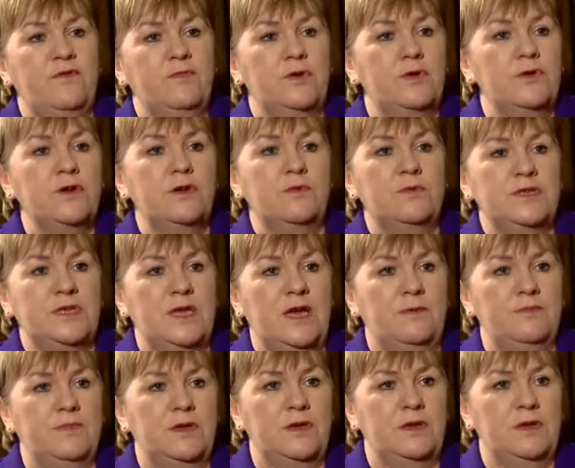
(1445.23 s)
when we look at what's
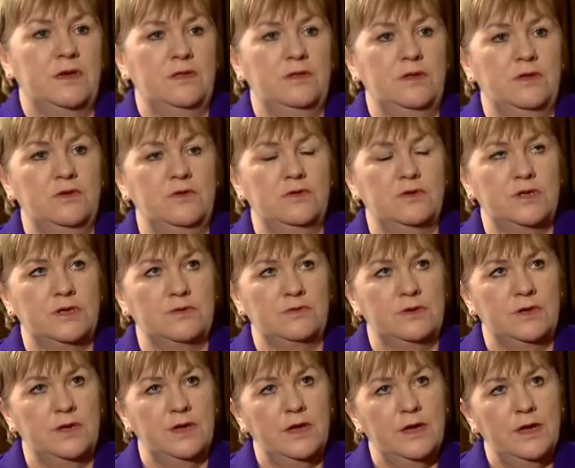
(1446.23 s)
happening in the
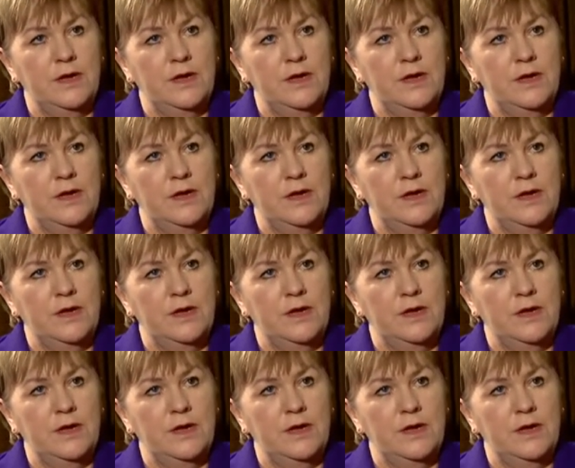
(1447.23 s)
Eurozone.